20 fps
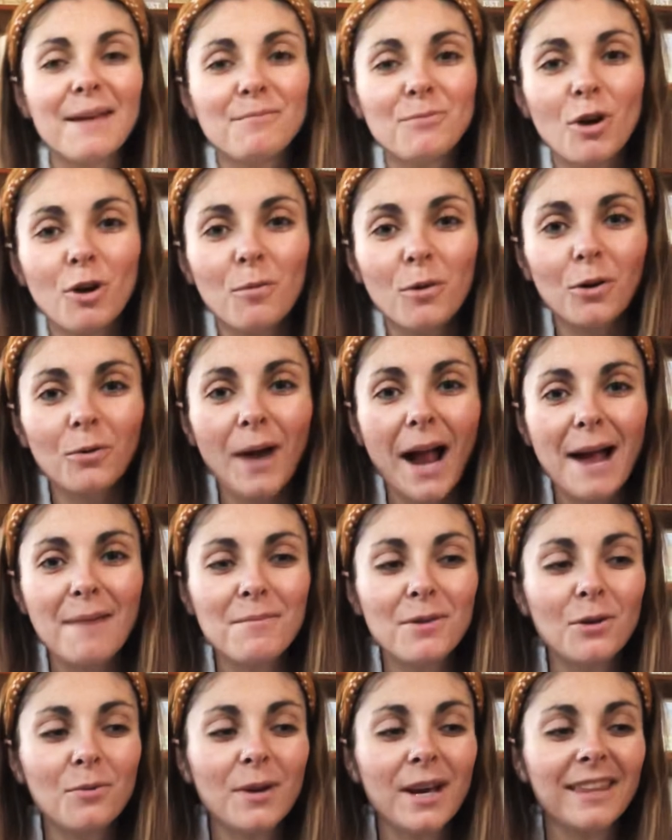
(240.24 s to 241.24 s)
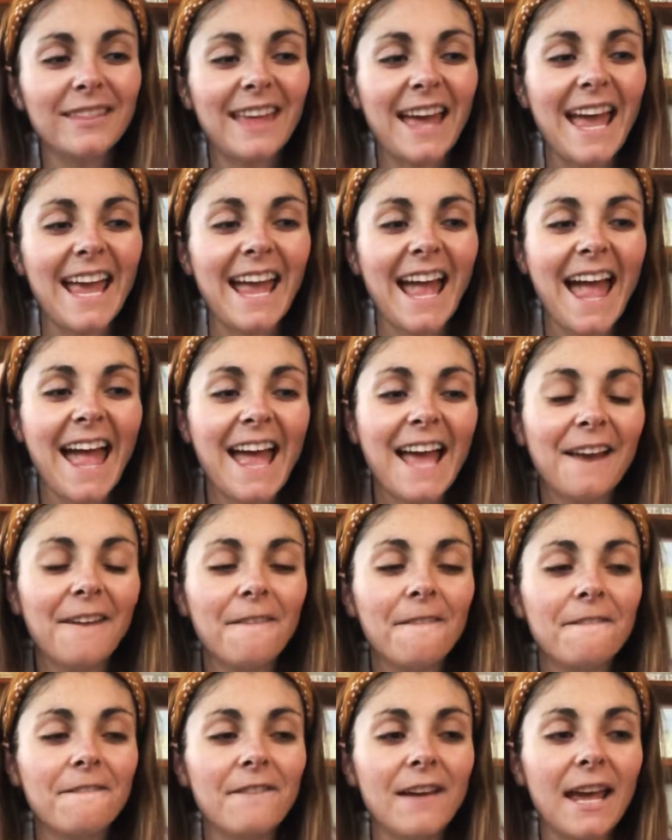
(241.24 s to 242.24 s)
No more rhyming with an,
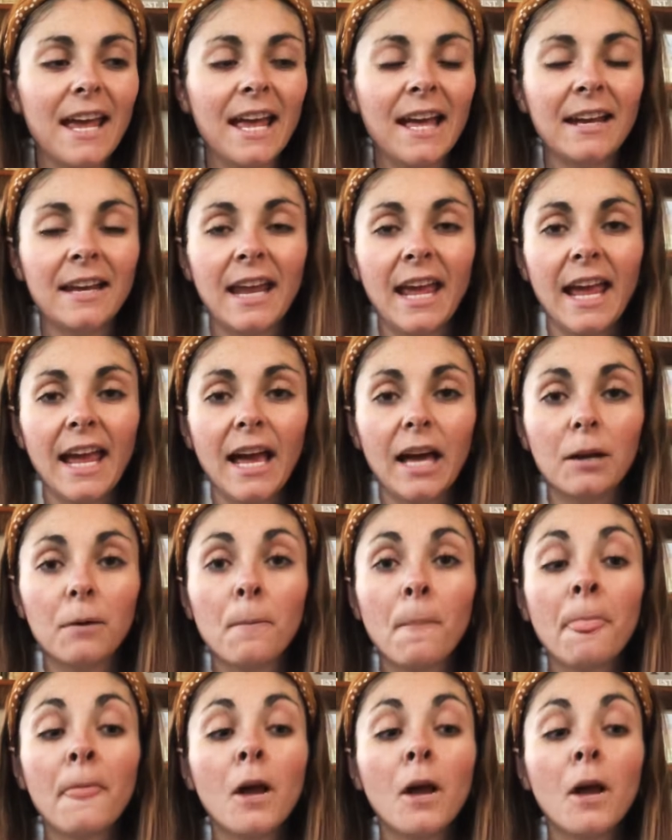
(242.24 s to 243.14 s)
fan, an.